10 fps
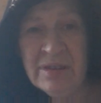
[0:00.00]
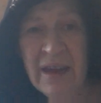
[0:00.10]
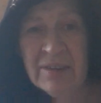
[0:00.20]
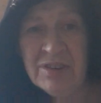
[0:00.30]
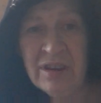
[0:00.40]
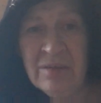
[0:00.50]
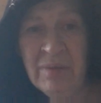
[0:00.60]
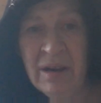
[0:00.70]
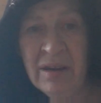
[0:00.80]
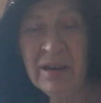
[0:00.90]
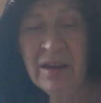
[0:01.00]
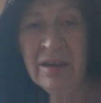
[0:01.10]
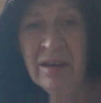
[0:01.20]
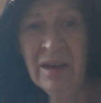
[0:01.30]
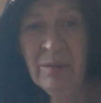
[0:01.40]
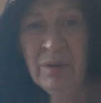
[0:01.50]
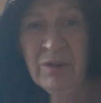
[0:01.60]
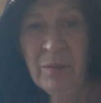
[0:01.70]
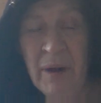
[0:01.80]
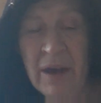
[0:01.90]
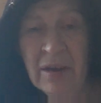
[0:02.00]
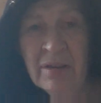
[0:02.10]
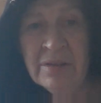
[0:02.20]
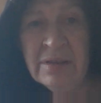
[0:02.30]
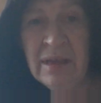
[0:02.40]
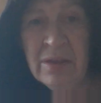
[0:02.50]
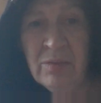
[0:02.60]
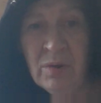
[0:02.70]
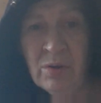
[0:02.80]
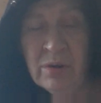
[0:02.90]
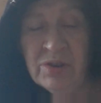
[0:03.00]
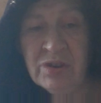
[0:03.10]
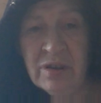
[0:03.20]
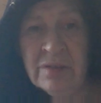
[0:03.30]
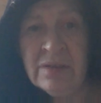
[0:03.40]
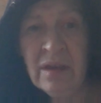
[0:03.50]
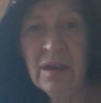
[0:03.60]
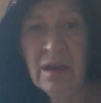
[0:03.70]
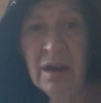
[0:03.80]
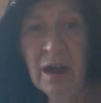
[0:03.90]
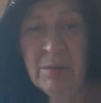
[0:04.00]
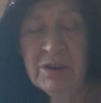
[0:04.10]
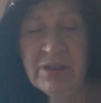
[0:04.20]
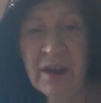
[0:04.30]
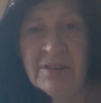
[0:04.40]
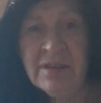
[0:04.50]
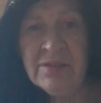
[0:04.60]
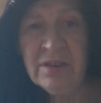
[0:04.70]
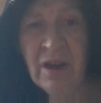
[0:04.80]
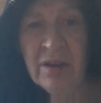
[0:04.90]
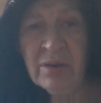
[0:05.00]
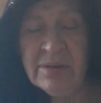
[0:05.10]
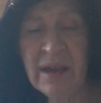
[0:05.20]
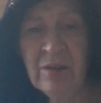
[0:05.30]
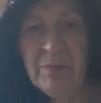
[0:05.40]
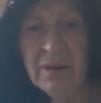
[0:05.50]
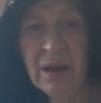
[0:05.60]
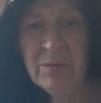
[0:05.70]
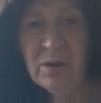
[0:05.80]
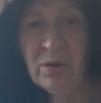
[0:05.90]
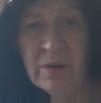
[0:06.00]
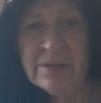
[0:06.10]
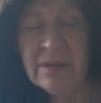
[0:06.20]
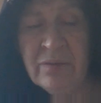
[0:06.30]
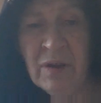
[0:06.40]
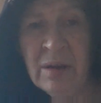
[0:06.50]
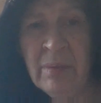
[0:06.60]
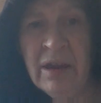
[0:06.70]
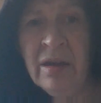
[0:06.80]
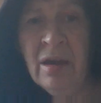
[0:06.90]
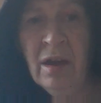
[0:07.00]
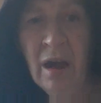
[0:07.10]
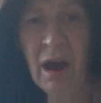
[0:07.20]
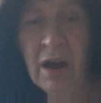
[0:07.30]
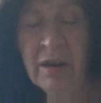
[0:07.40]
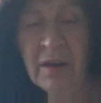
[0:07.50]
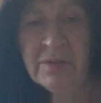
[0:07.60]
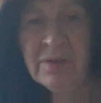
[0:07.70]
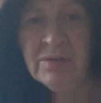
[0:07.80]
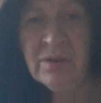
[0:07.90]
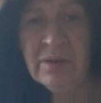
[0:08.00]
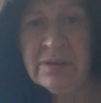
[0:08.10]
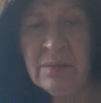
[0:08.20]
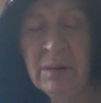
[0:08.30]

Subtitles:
in action, but you know, we've got pagans, and then the real Christians. Osiris said, deny yourself, pick up your cross and follow me. And those who do this can